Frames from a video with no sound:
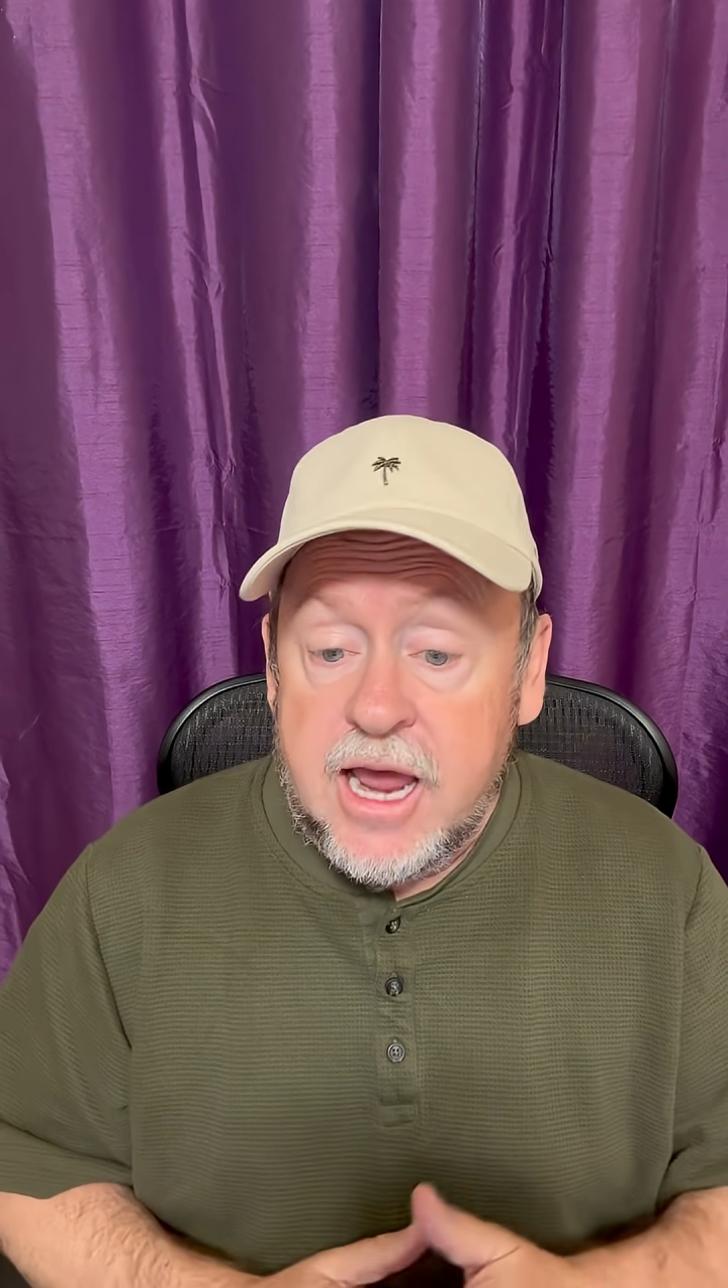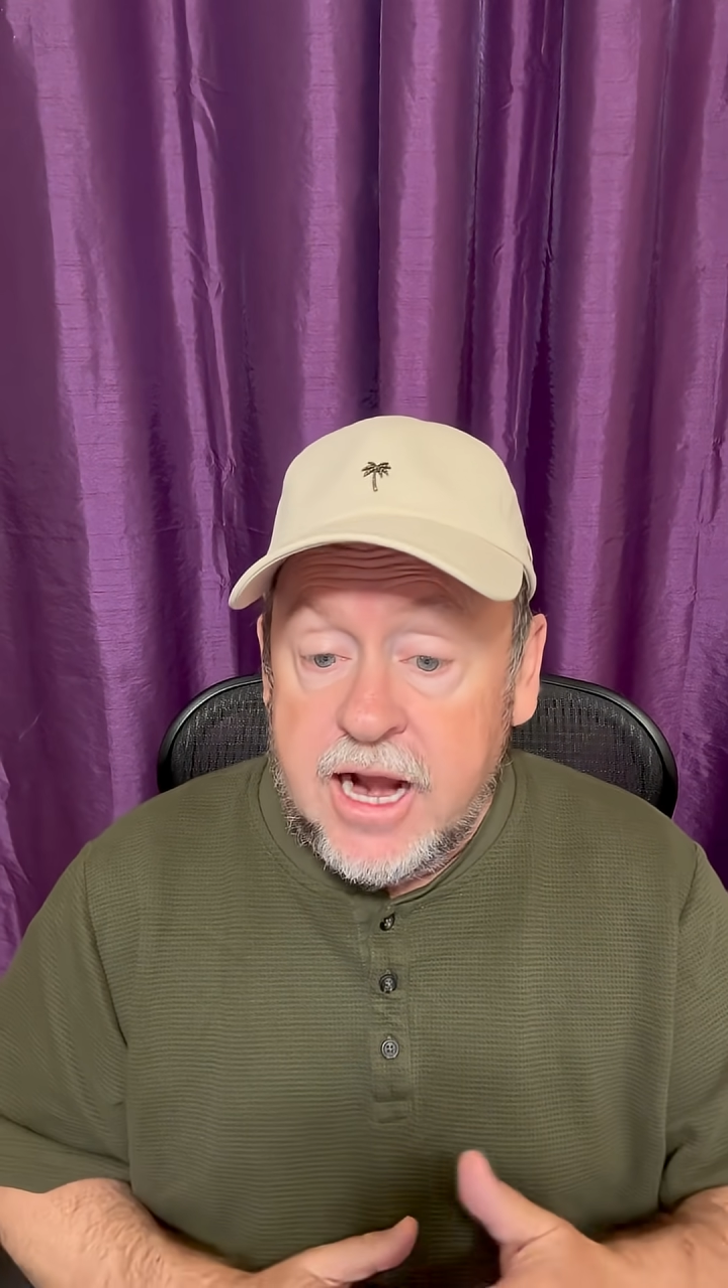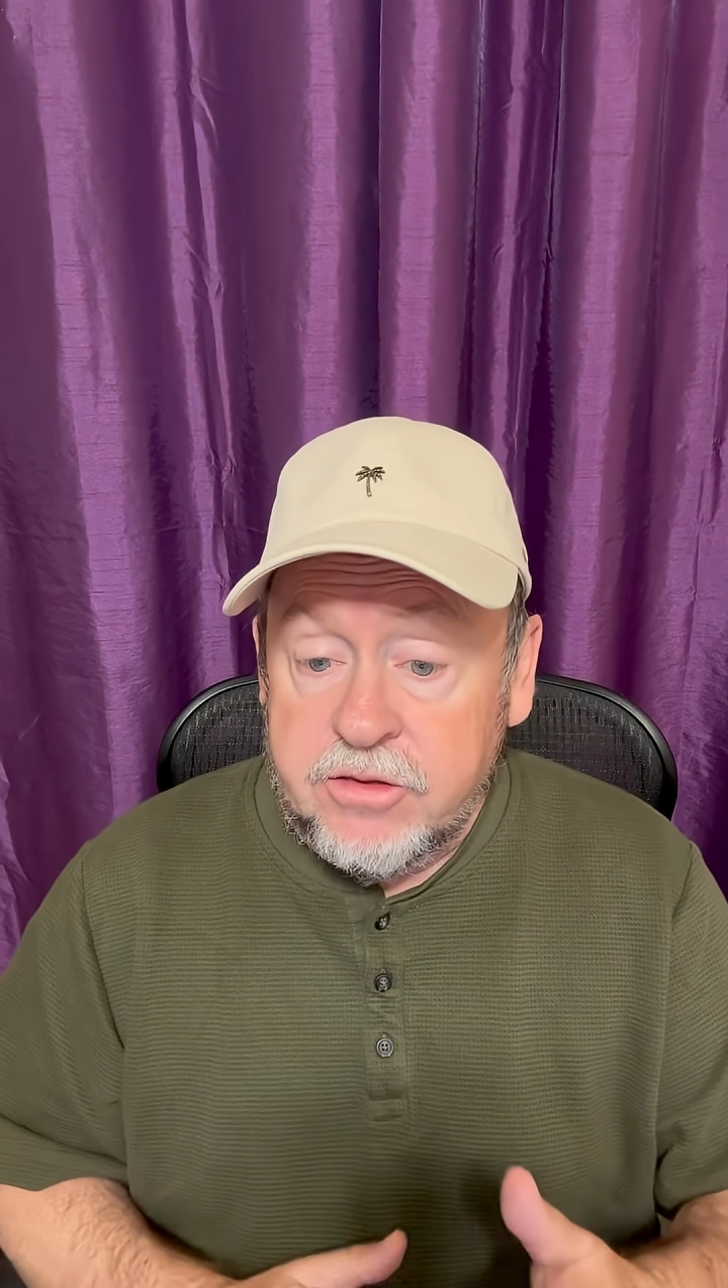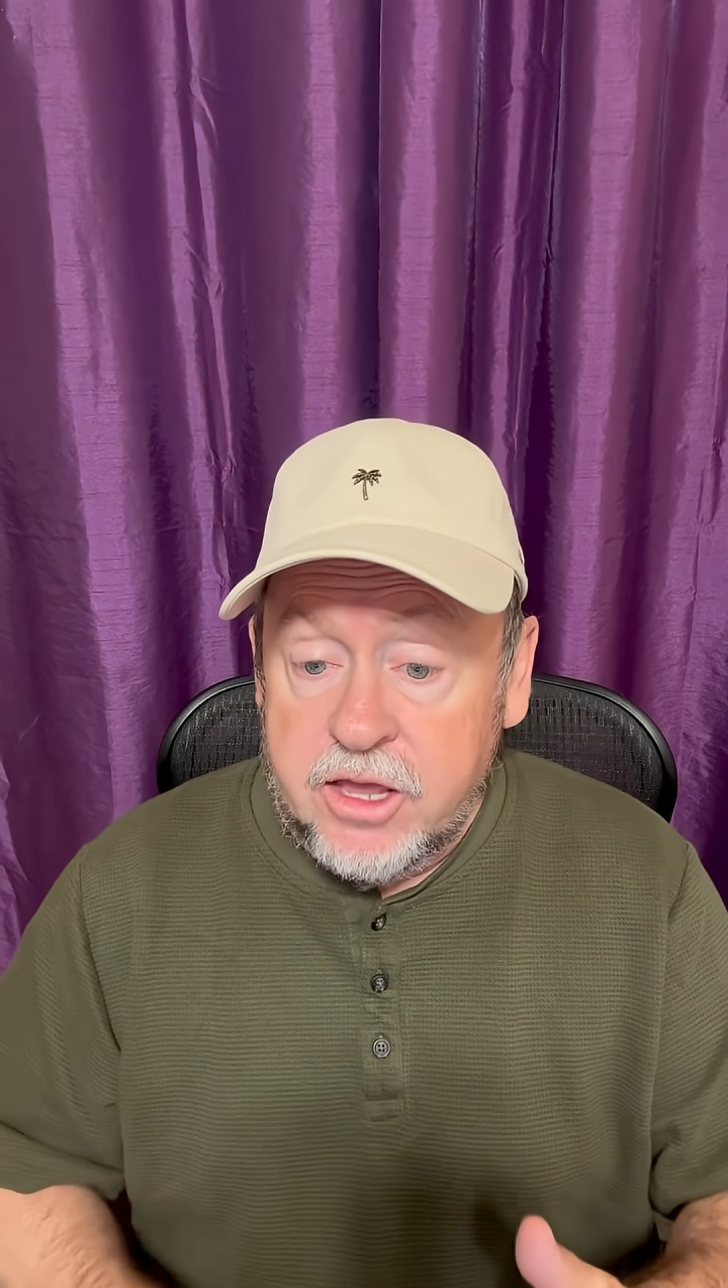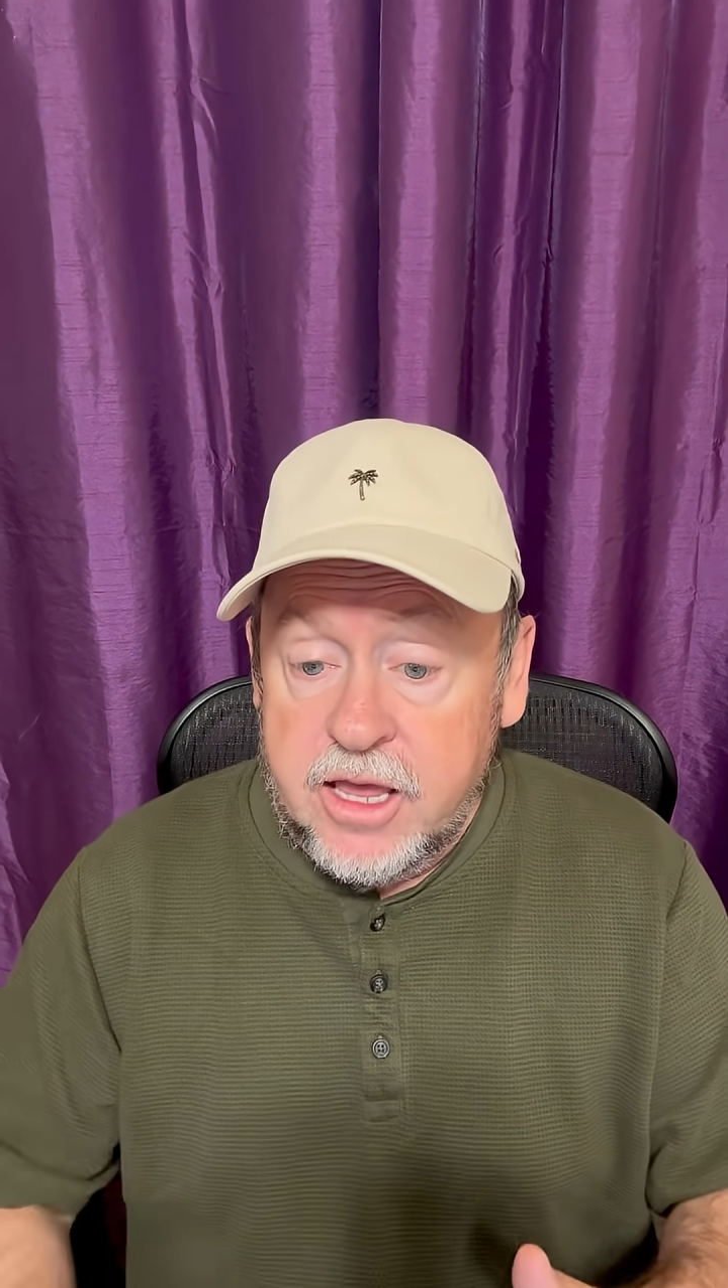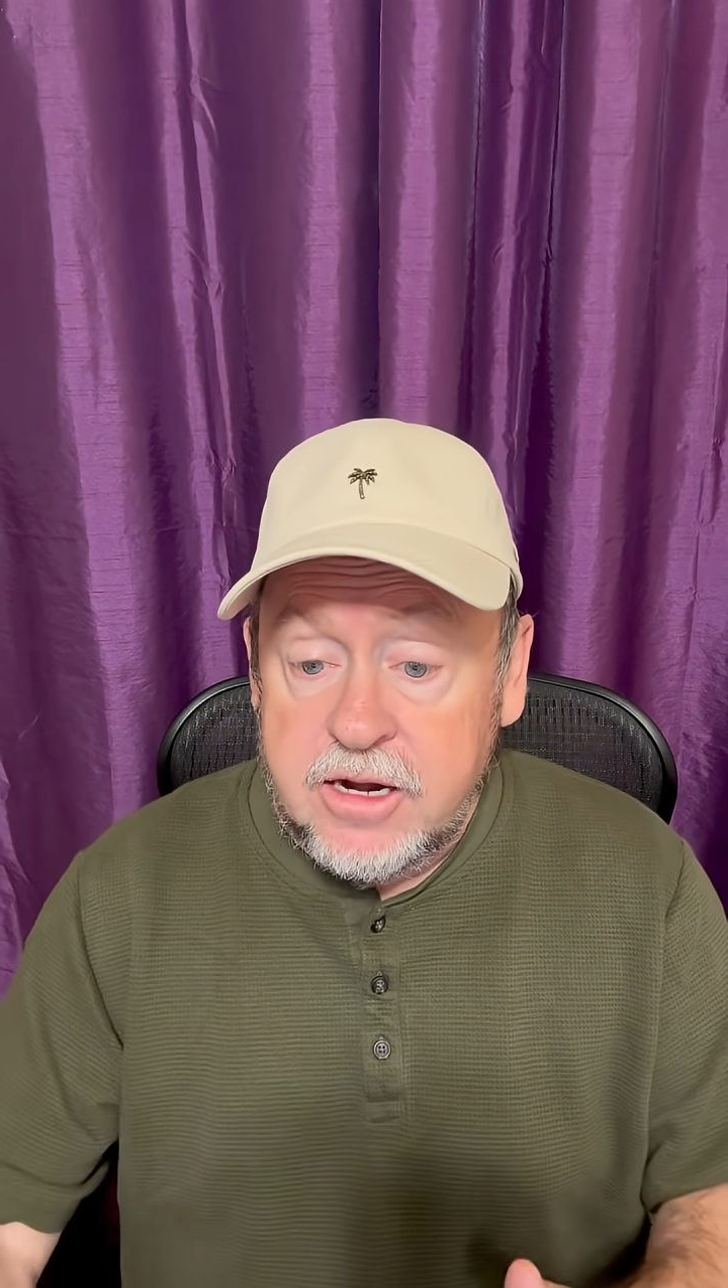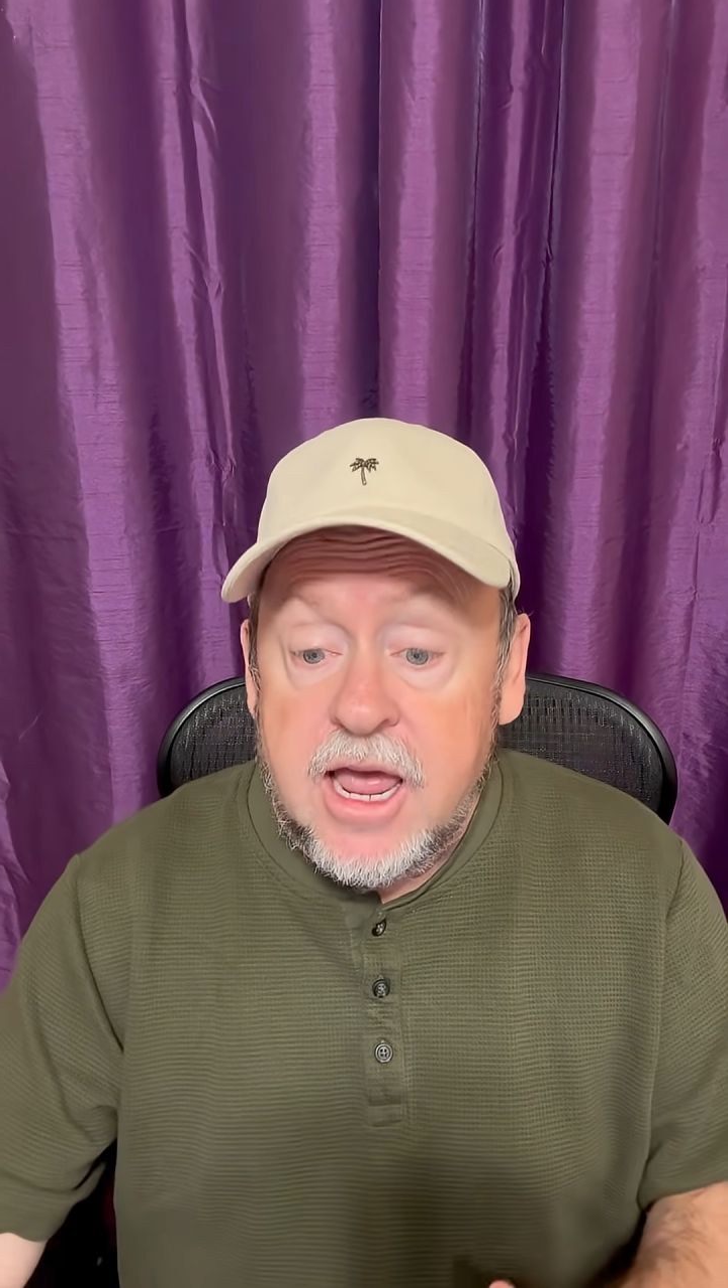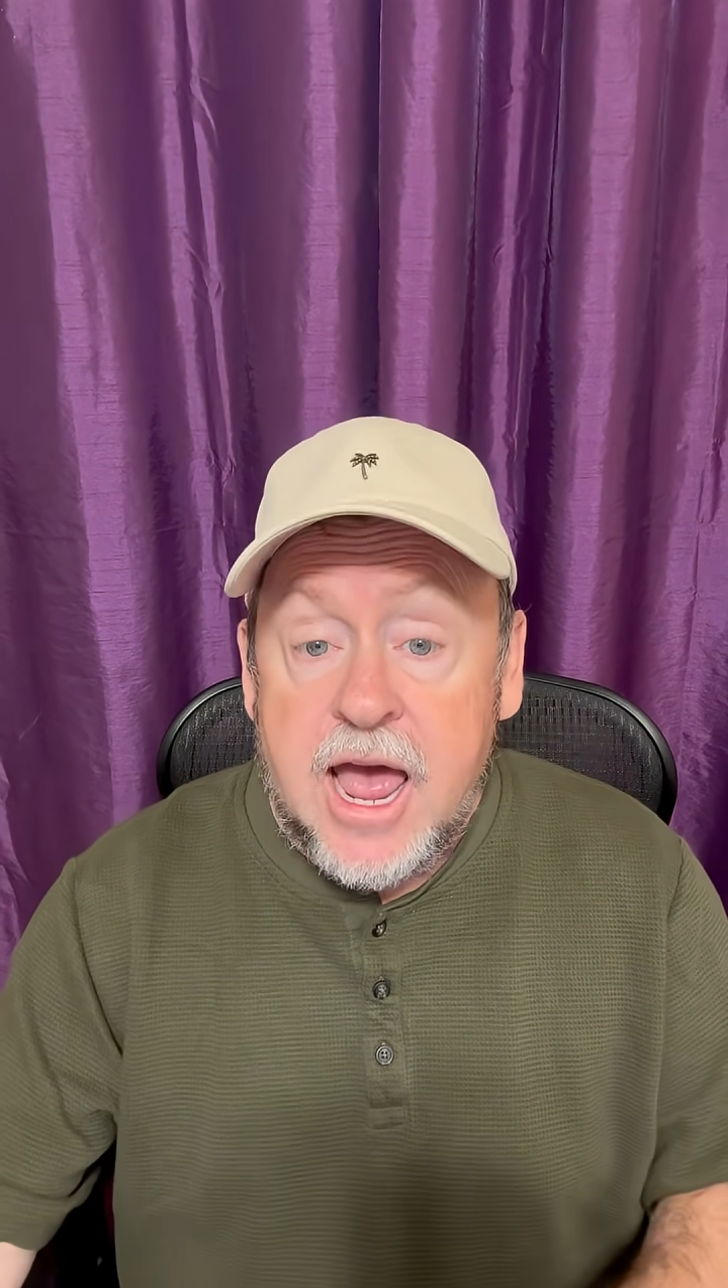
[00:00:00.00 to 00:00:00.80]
And then,